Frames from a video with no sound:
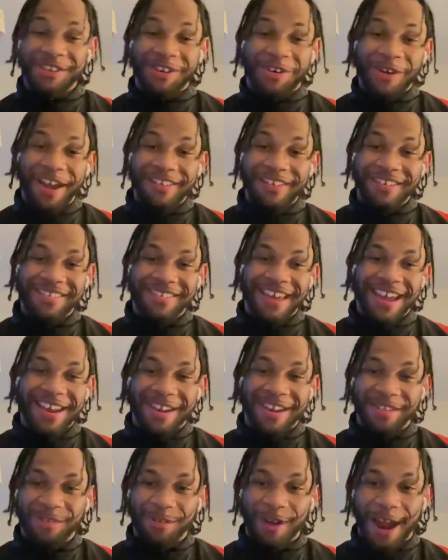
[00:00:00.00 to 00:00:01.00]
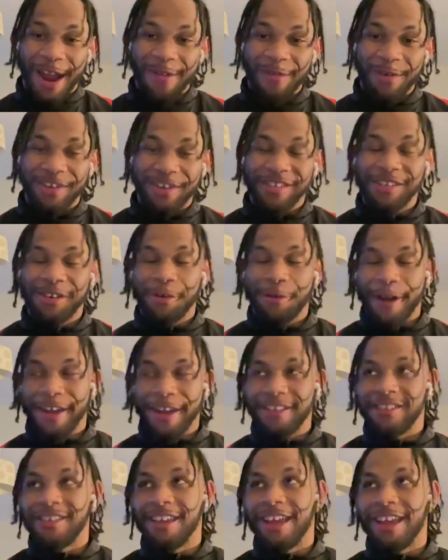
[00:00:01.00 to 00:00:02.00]
Which is a crazy sentence, right? Which is a
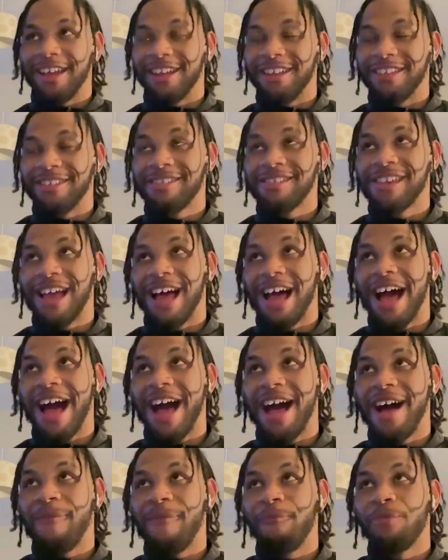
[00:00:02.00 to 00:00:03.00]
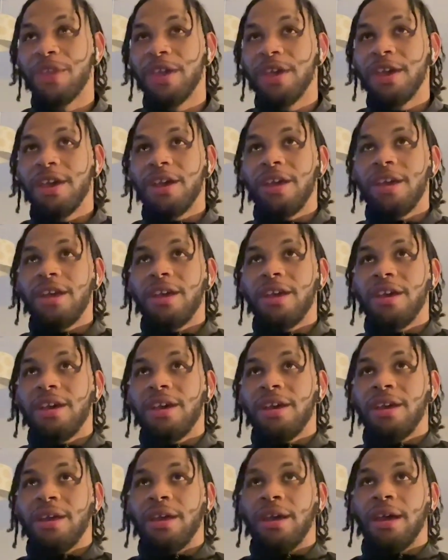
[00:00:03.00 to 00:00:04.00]
crazy sentence. I
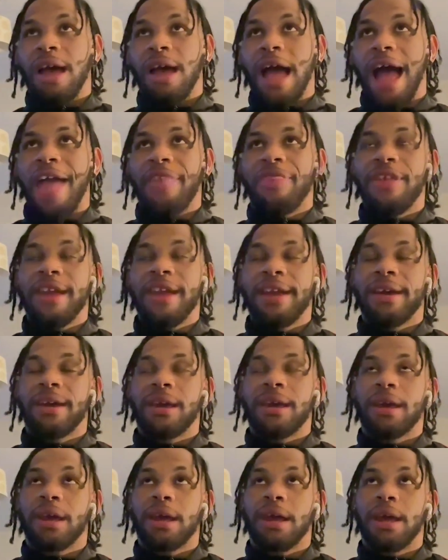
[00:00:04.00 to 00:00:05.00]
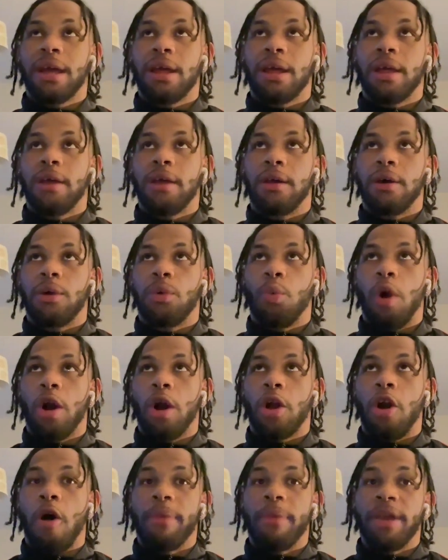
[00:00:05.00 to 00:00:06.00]
think
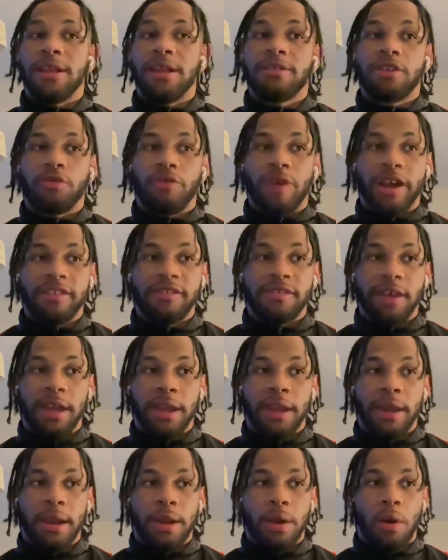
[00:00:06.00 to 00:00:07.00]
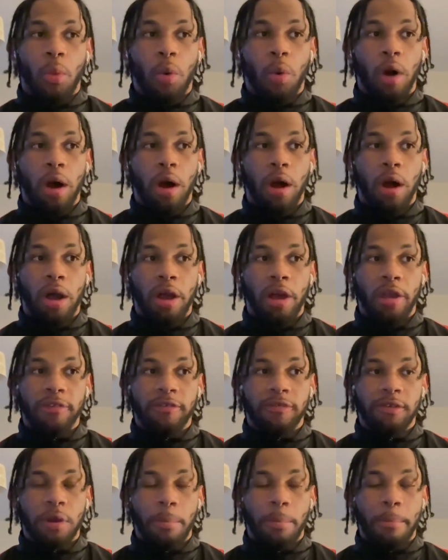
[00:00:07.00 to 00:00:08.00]
what got me into wrestling
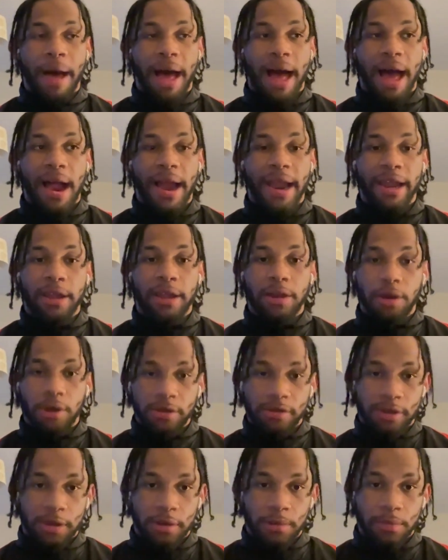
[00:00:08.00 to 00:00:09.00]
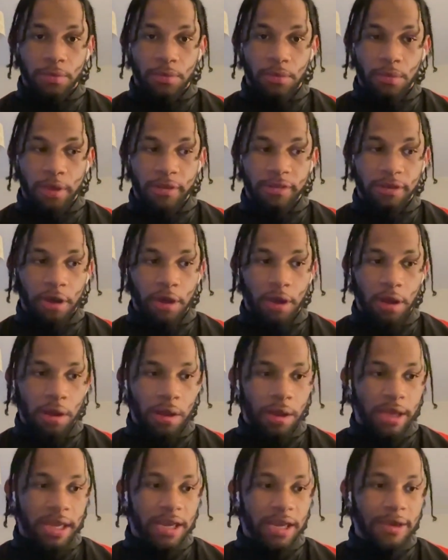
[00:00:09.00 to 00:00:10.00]
was my cousin.
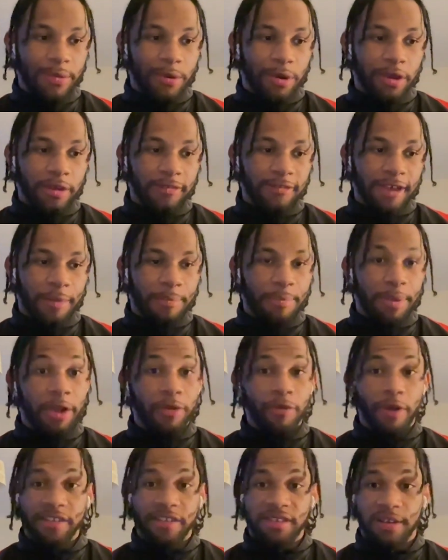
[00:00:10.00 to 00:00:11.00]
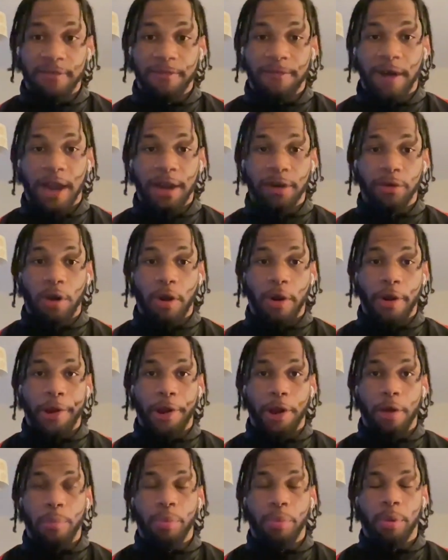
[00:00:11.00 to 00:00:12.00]
So he was a big wrestling fan
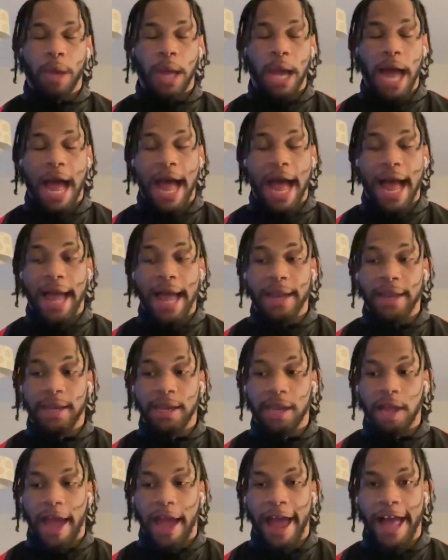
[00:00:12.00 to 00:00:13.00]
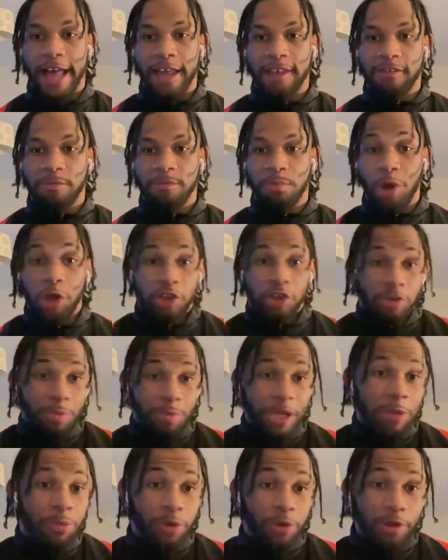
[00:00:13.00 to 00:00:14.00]
growing up. And as most
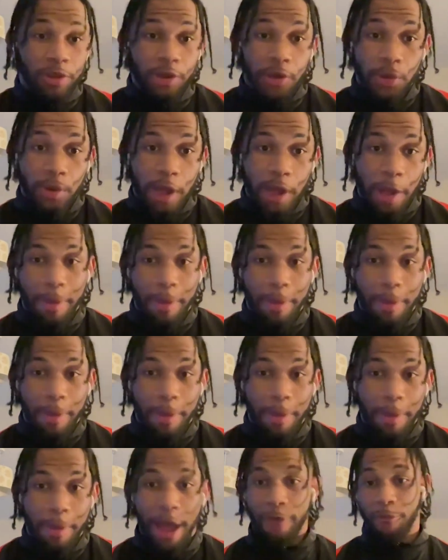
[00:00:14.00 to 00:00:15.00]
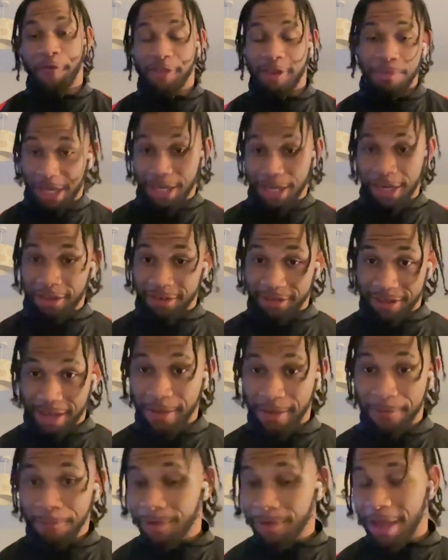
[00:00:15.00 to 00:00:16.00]
people do, apart from obviously me and
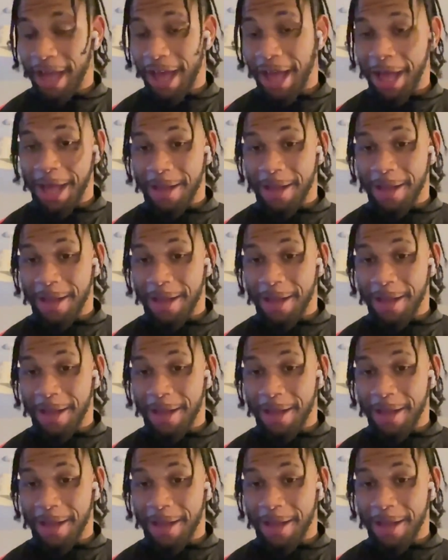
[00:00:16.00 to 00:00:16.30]
yourself,